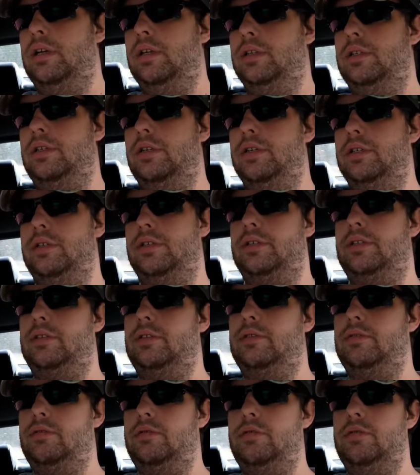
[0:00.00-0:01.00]

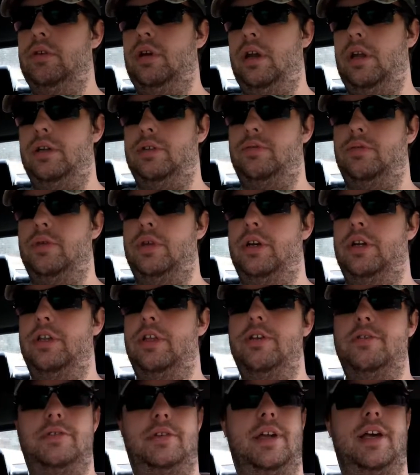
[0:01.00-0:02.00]
It's one
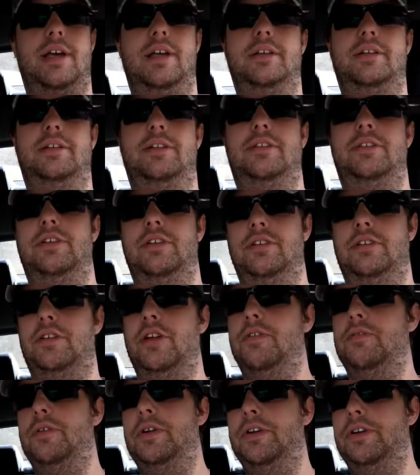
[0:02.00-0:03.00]
of those days.
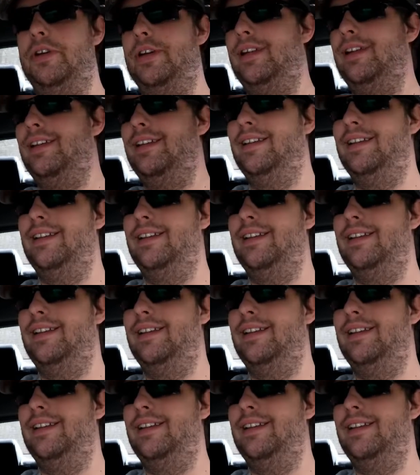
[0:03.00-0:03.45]
Just don't do it.